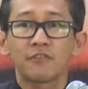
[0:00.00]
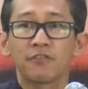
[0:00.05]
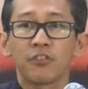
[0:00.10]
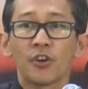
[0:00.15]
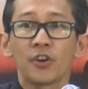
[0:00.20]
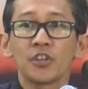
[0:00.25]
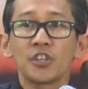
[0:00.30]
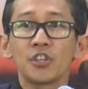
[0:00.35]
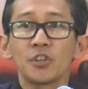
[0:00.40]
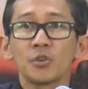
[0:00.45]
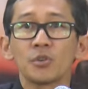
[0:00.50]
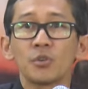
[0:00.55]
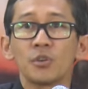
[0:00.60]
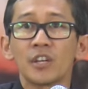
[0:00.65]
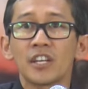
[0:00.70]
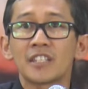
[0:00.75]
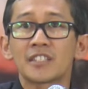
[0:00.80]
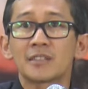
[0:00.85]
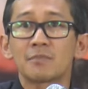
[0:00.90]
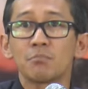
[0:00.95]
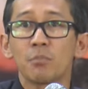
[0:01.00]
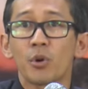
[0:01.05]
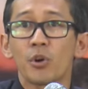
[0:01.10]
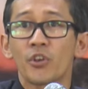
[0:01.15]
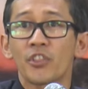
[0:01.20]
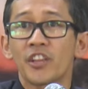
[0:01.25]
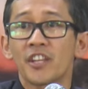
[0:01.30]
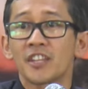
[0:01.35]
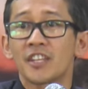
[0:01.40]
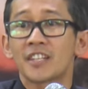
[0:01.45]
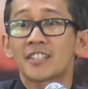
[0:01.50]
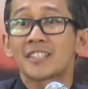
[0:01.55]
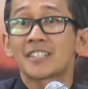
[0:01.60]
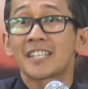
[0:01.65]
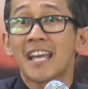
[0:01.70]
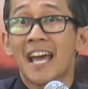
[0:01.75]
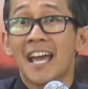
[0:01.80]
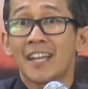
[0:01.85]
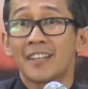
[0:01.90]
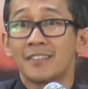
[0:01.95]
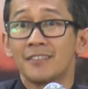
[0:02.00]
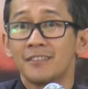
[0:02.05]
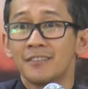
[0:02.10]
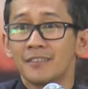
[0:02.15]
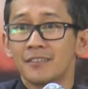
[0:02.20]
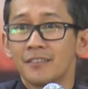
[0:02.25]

for you, is more than the sand.